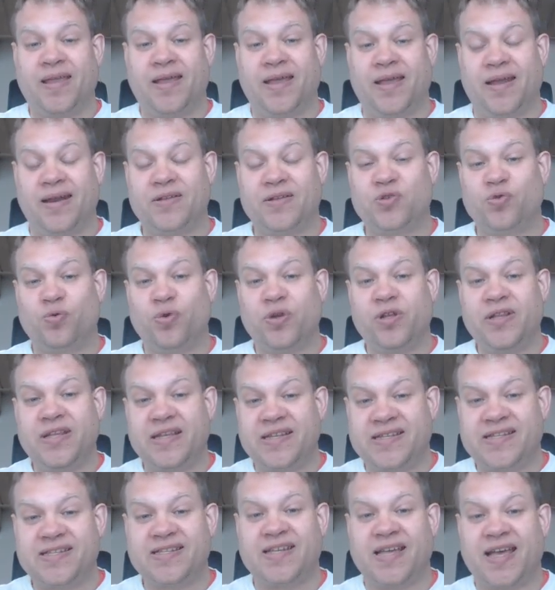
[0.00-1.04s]
And it's really
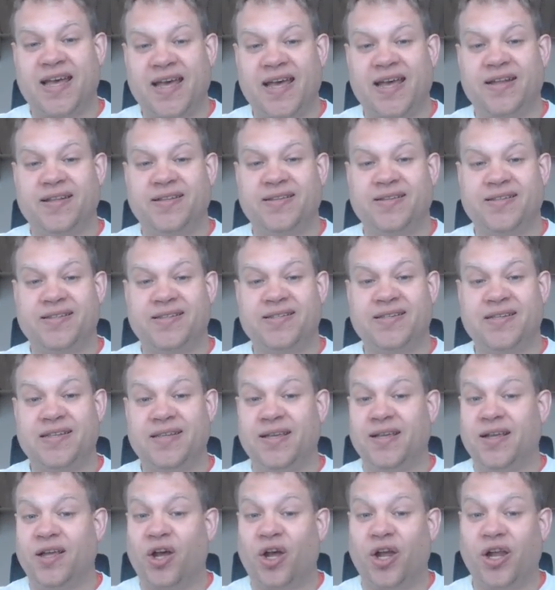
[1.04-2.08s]
sad to see
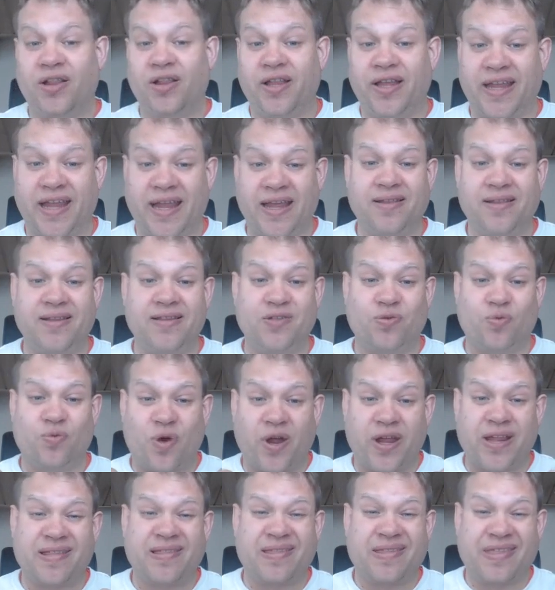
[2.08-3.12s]
a guy like Ellis
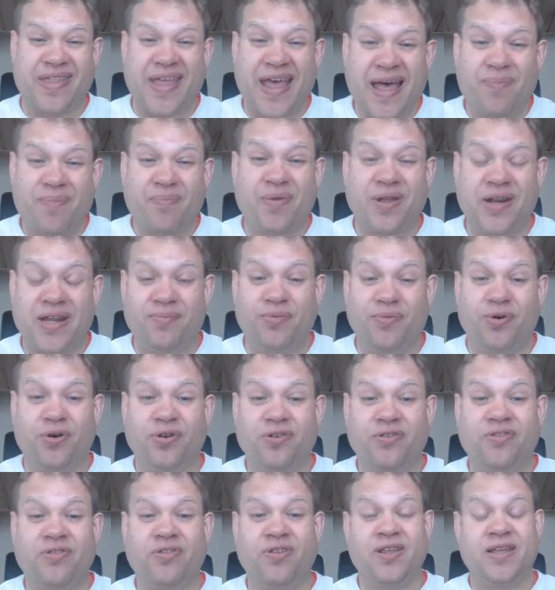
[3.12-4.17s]
write that many
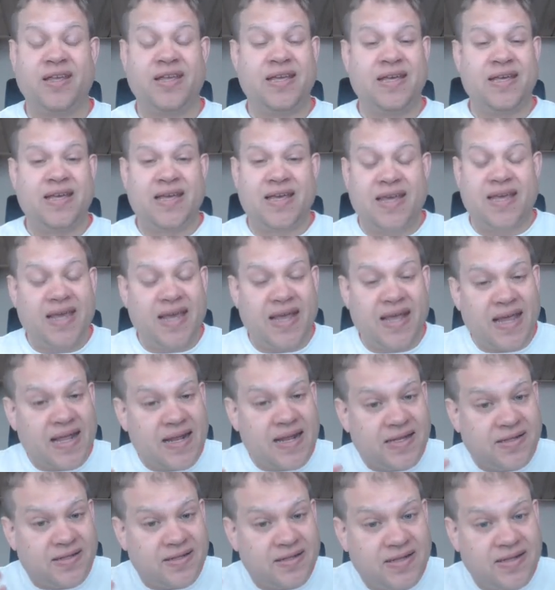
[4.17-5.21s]
books
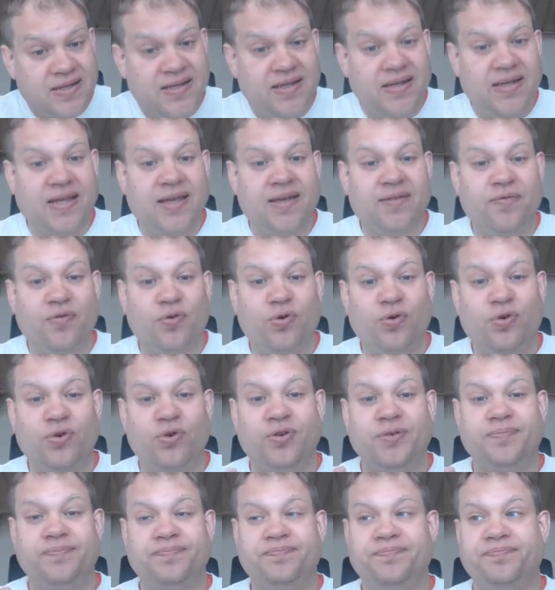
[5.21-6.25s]
and to
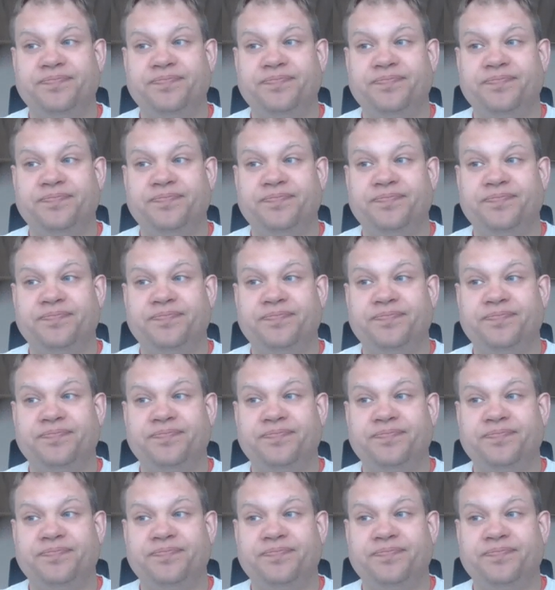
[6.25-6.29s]
never